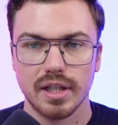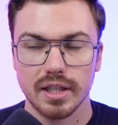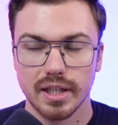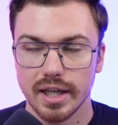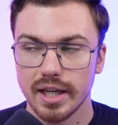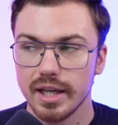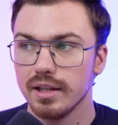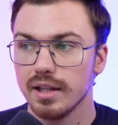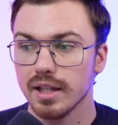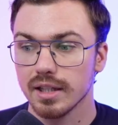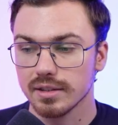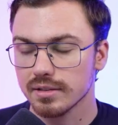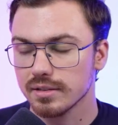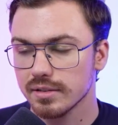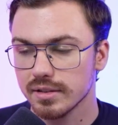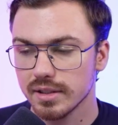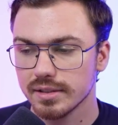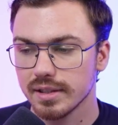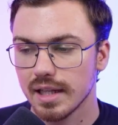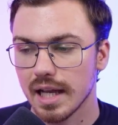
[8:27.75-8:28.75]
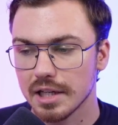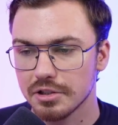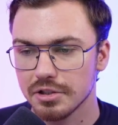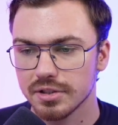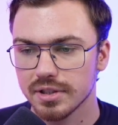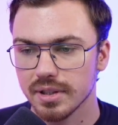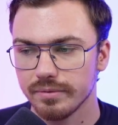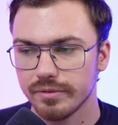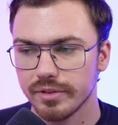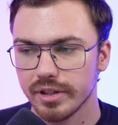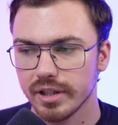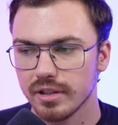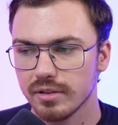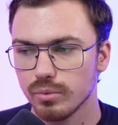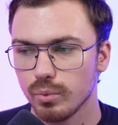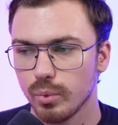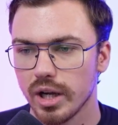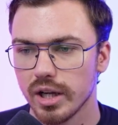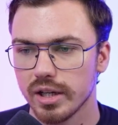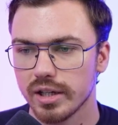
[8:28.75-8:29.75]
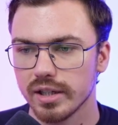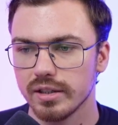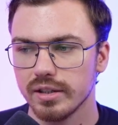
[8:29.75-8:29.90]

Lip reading: hey, like that's actually something where I can